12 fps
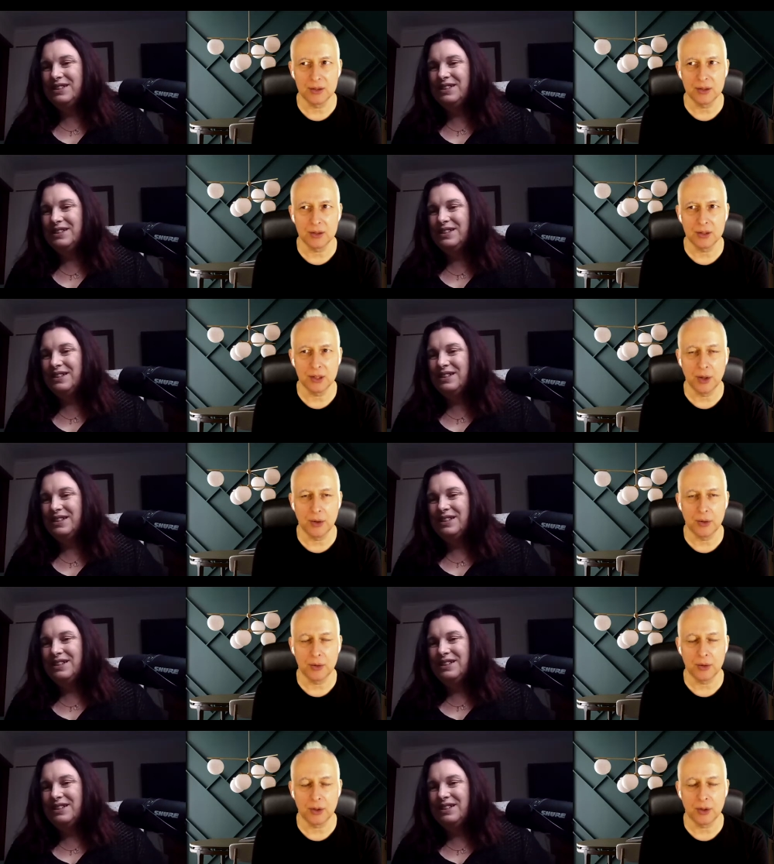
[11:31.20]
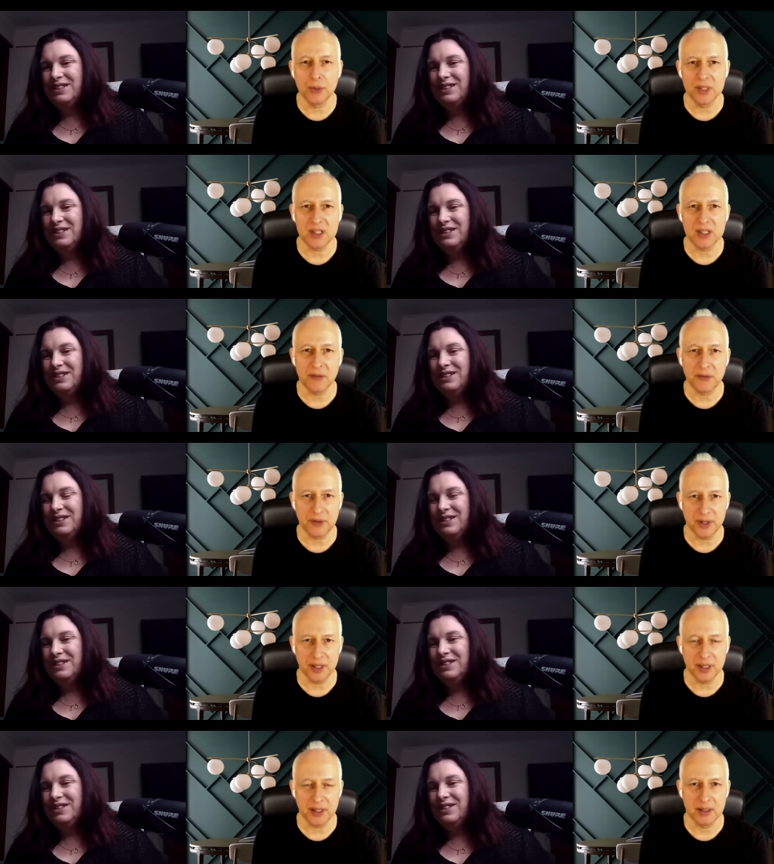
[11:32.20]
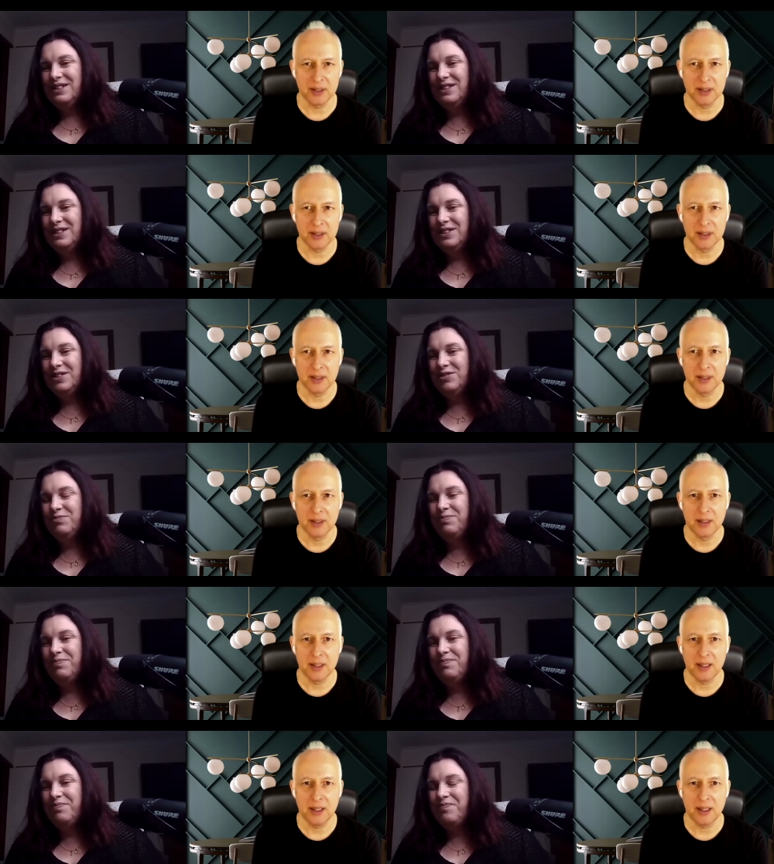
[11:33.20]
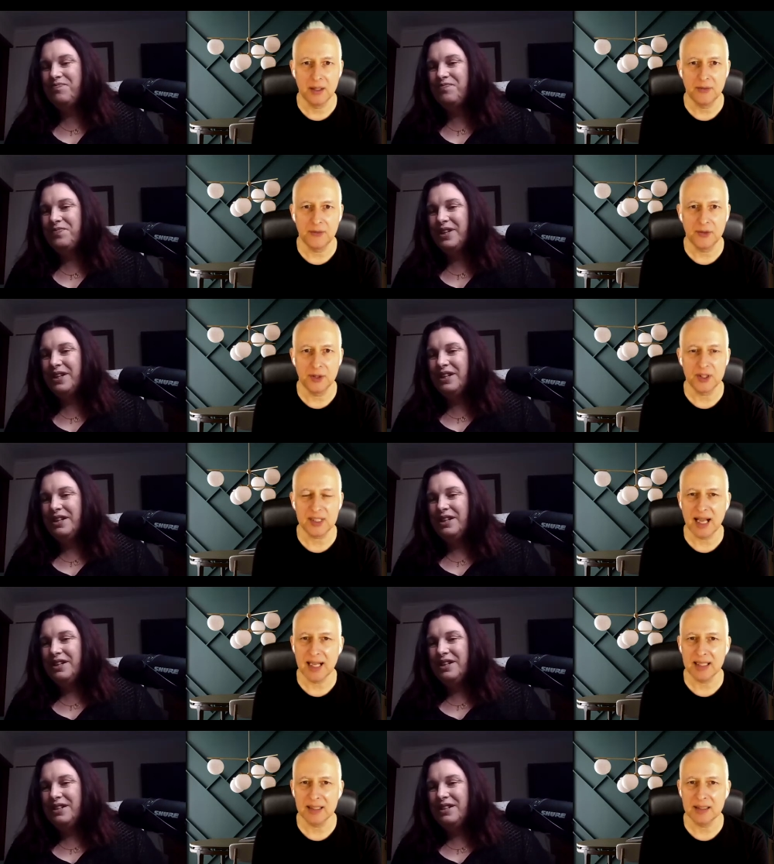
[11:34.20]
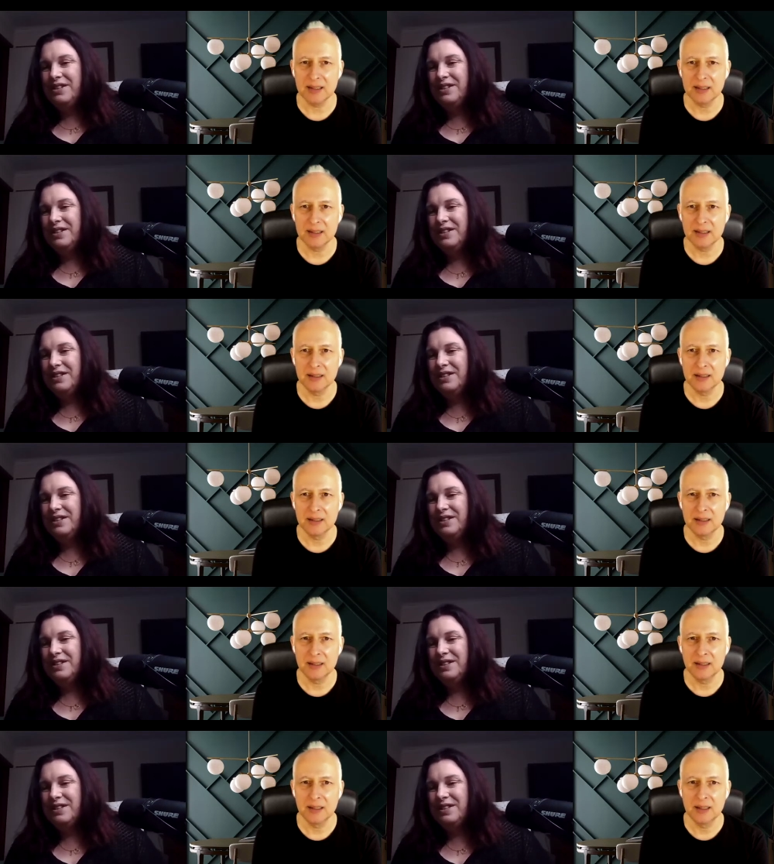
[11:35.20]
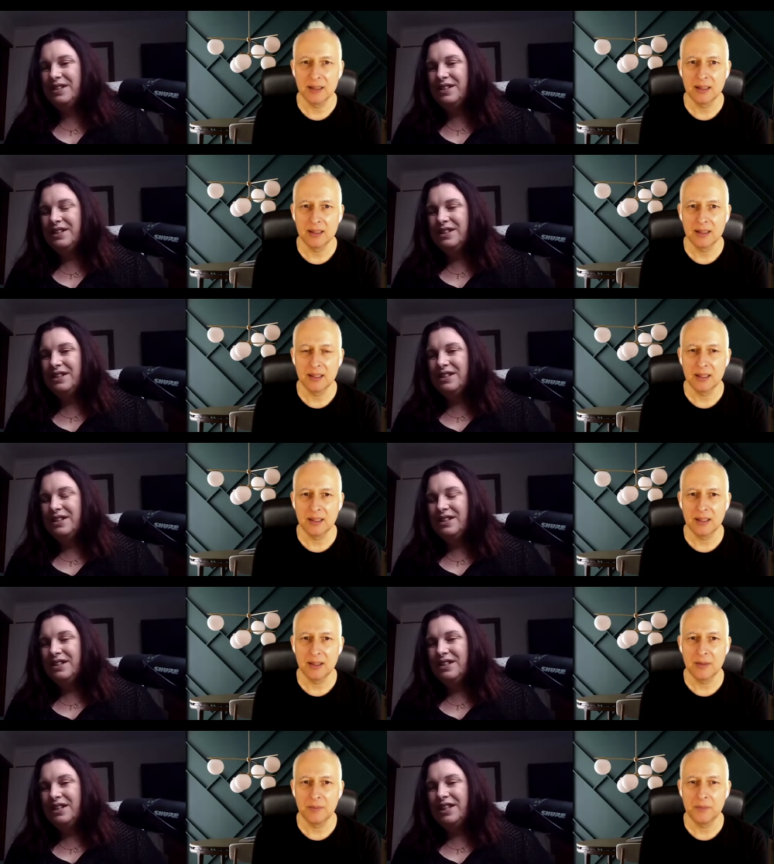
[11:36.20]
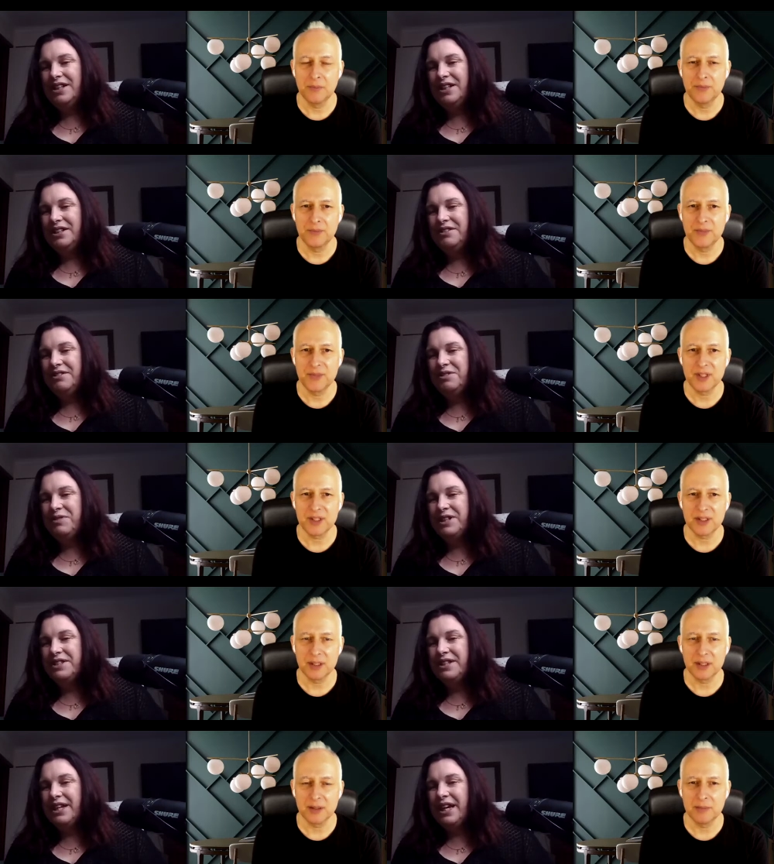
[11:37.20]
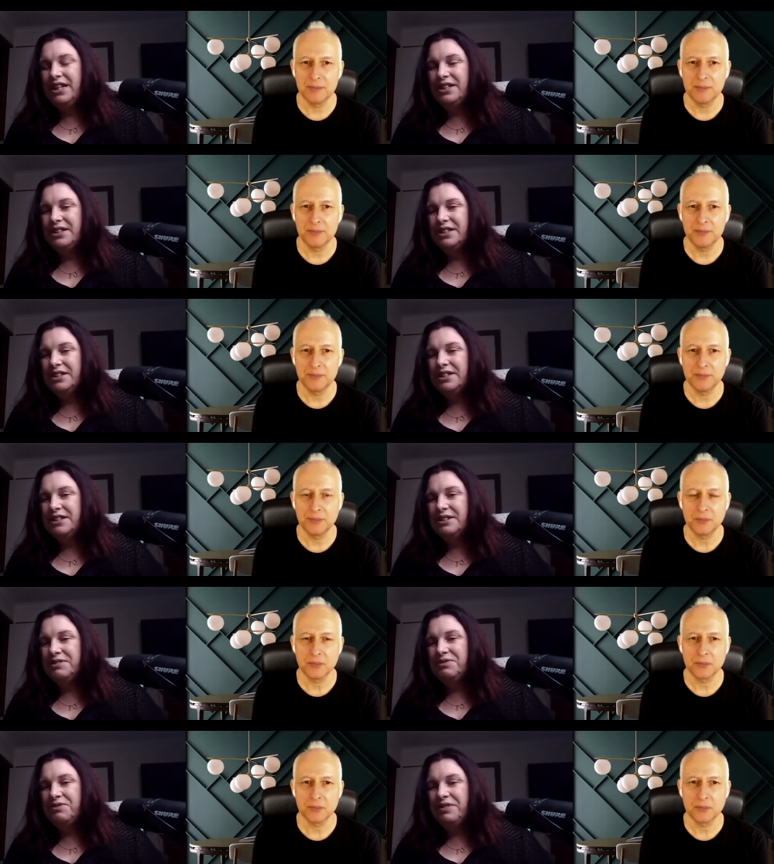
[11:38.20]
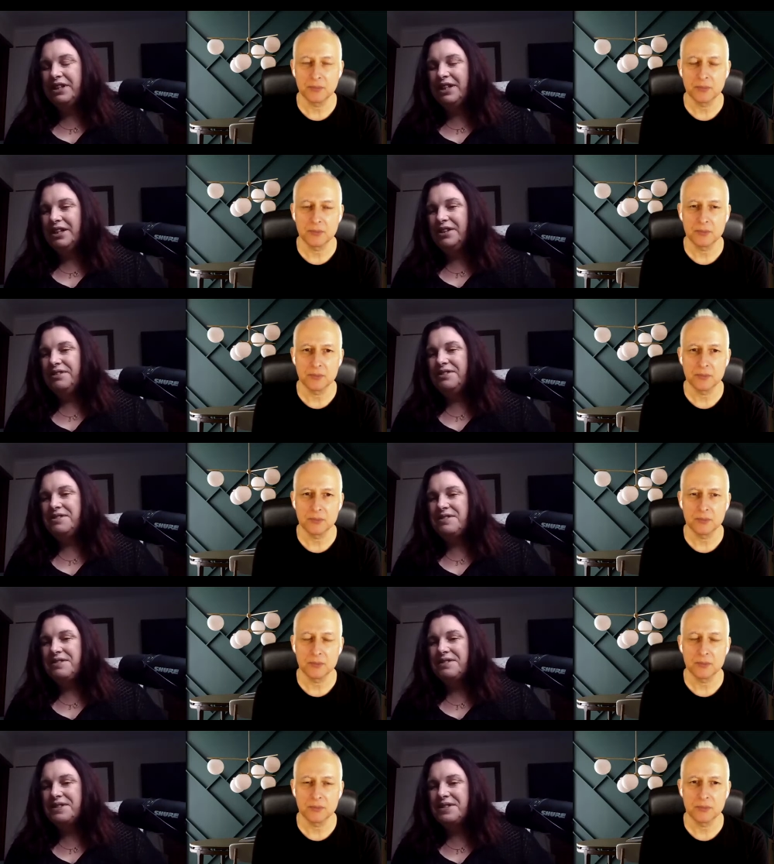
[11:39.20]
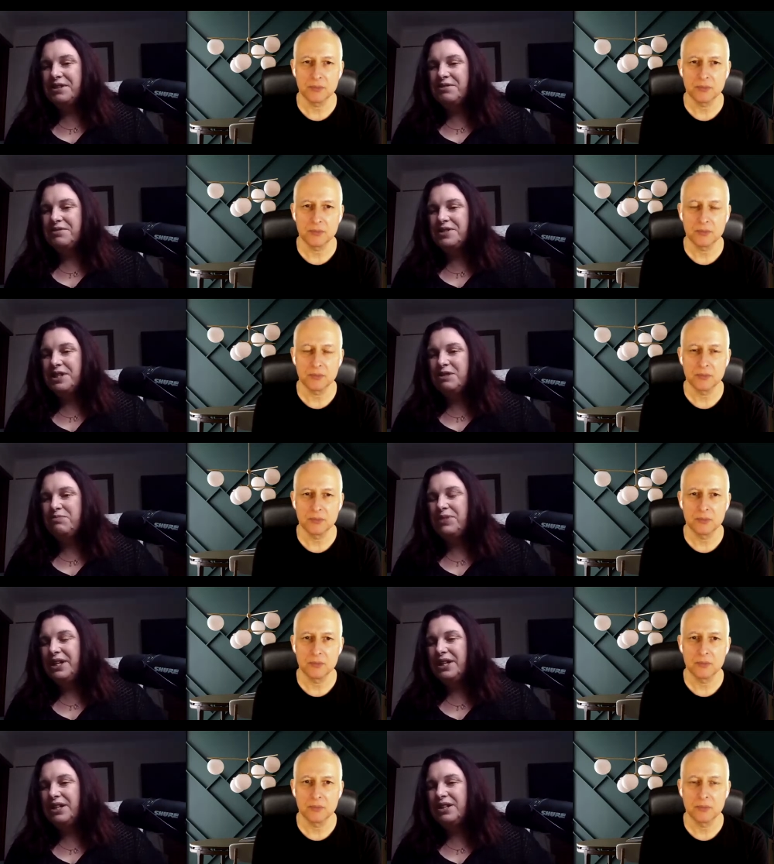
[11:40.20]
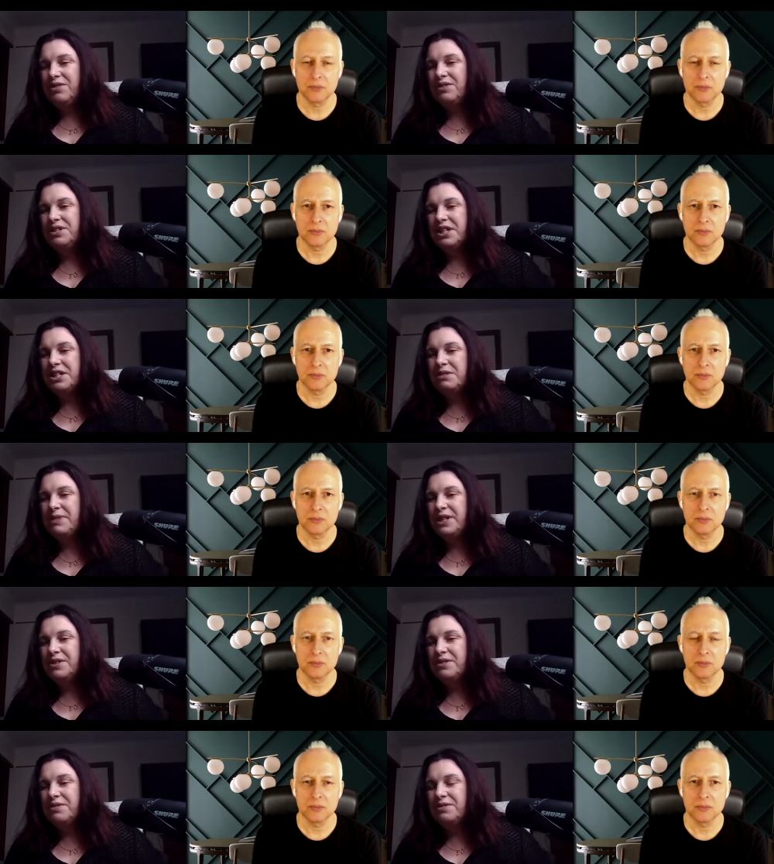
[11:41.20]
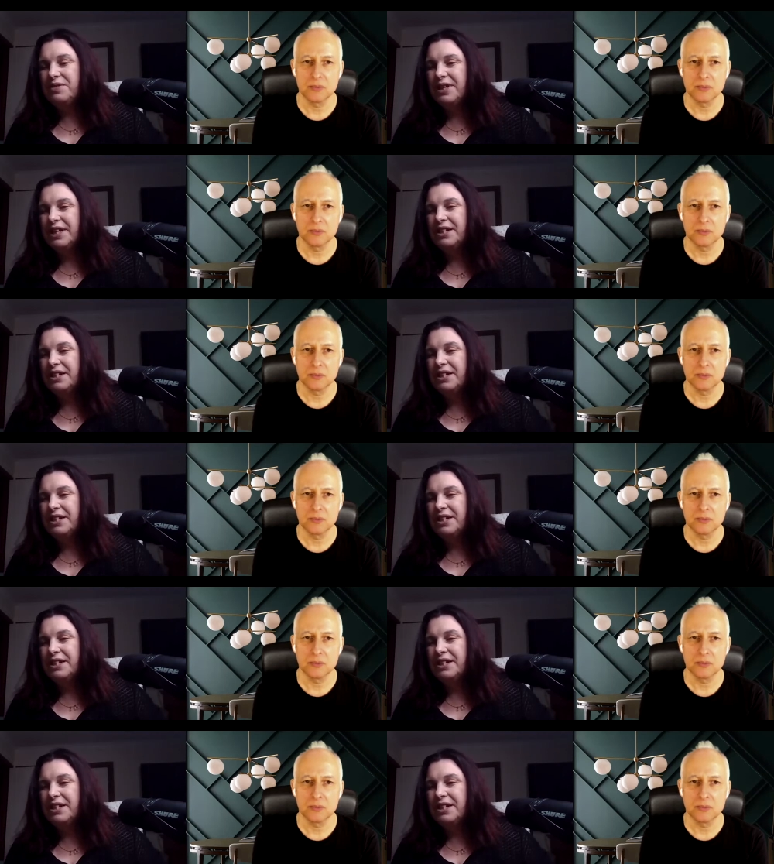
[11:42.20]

Speaker 1: you know, human suffering mm. uh, firsthand
Speaker 2: um, and and you know, once it? again, to to really use those skills in being non-judgmental. Like it